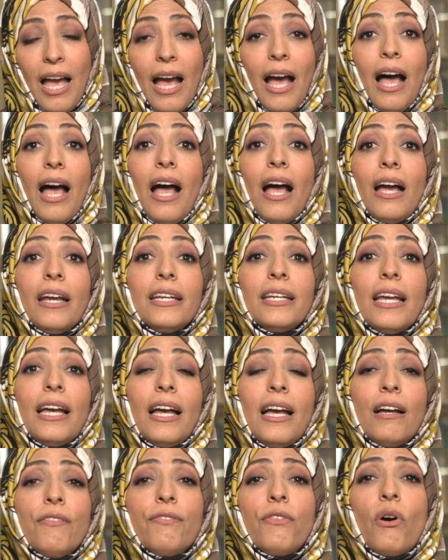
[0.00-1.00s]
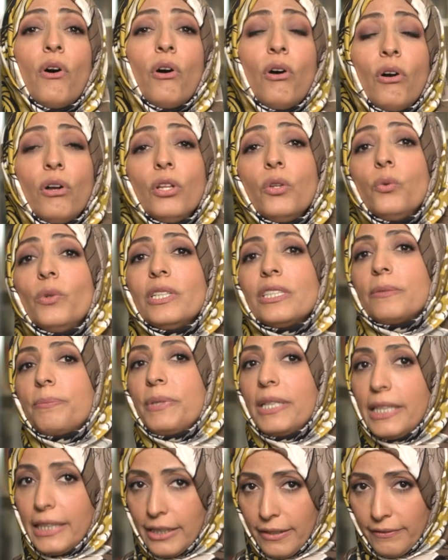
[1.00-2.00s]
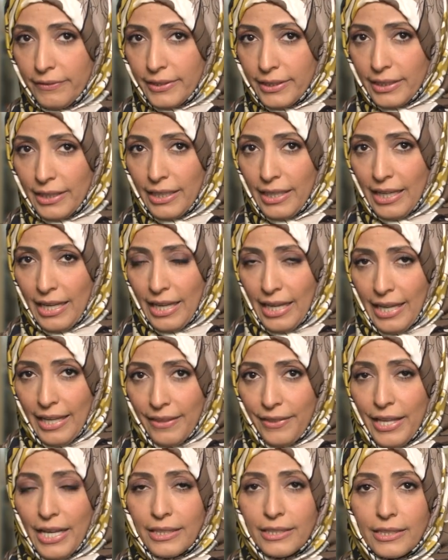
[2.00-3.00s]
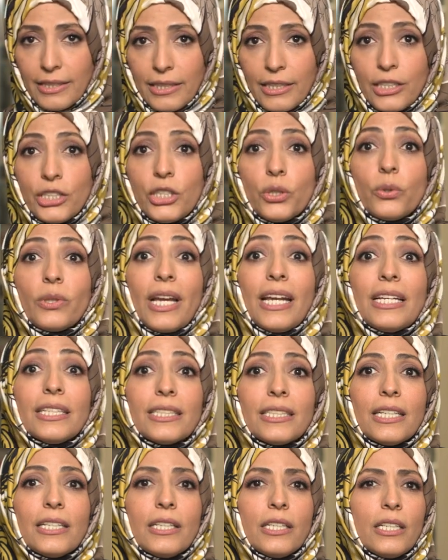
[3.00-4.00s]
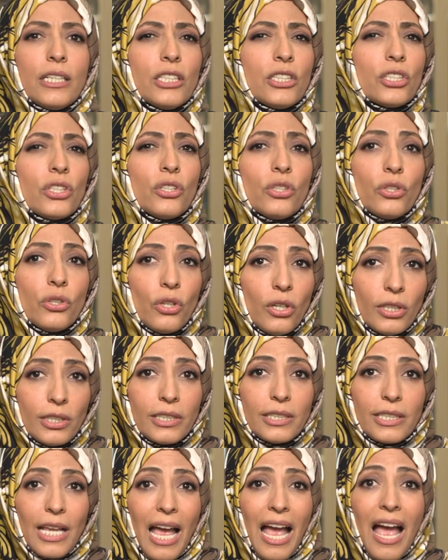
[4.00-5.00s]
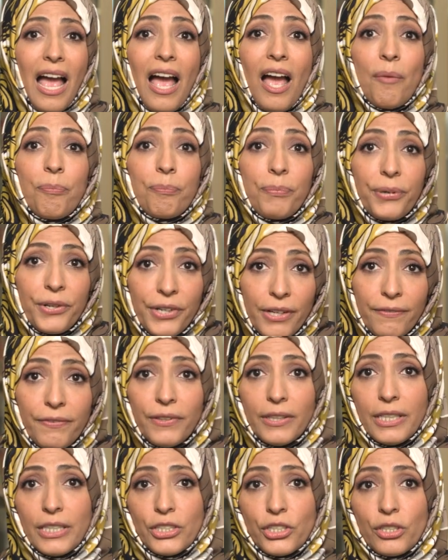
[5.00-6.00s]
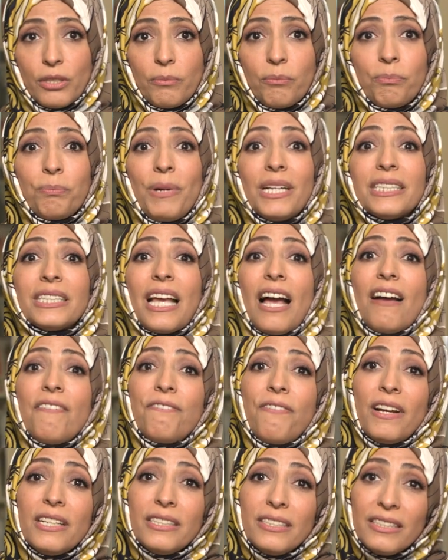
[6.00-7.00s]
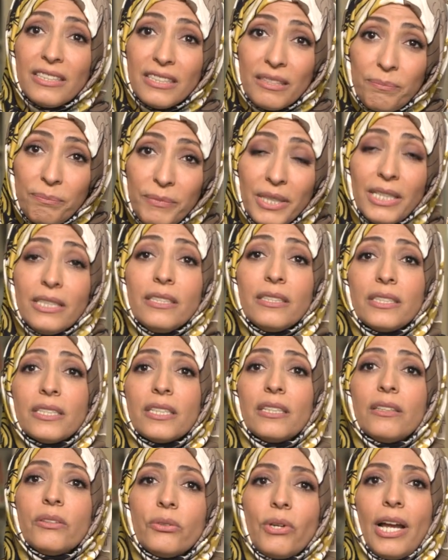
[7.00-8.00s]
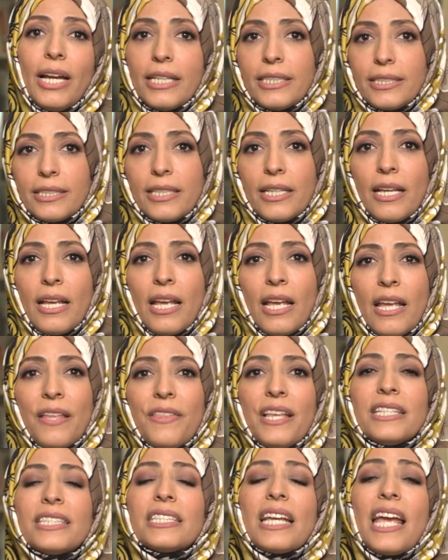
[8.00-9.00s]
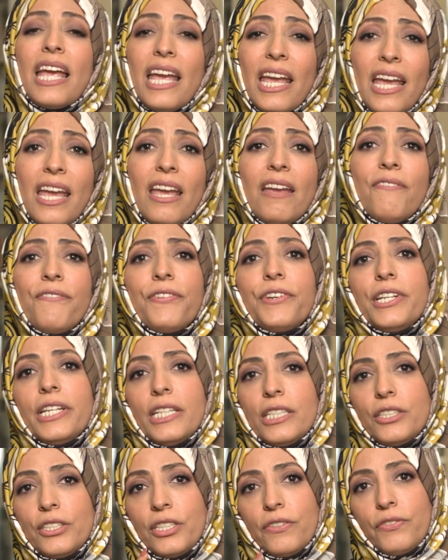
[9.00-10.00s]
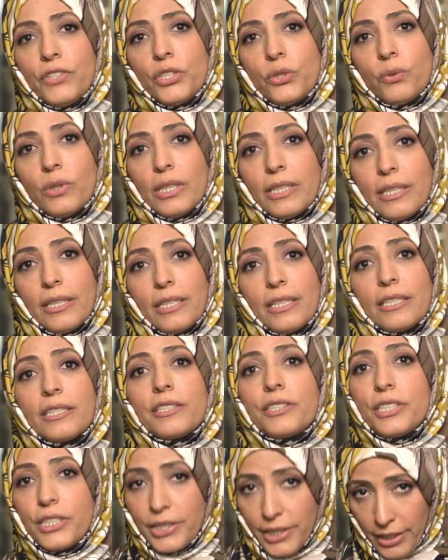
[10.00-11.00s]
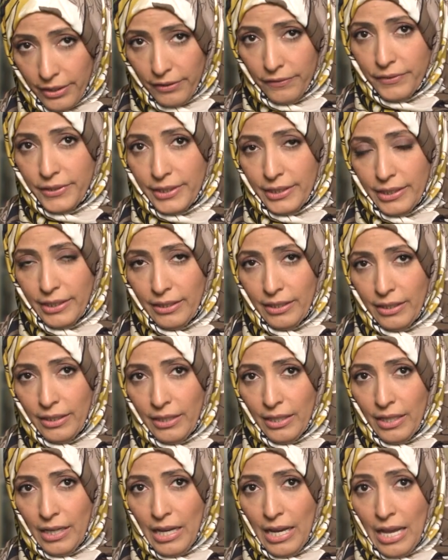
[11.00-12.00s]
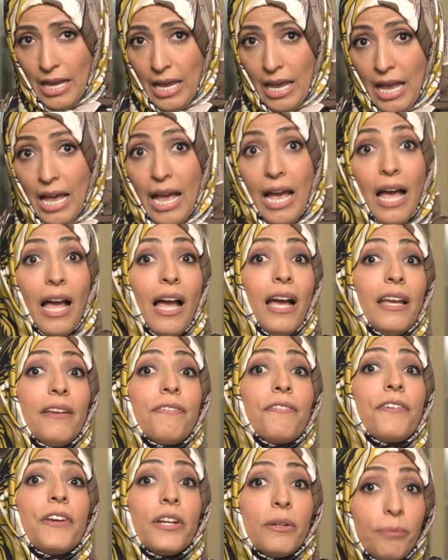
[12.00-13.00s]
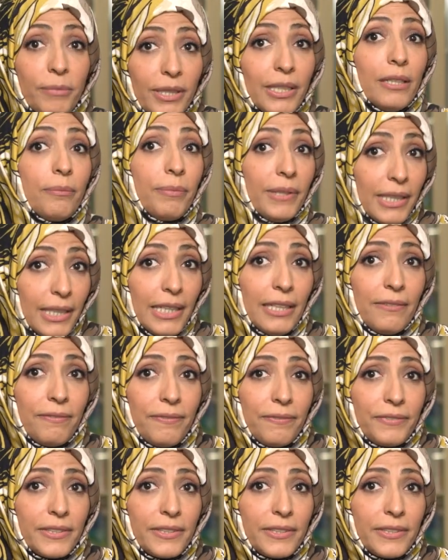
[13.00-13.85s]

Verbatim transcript: I have always believed that education is not a privilege but a fundamental right that every individual deserves. I firmly believe,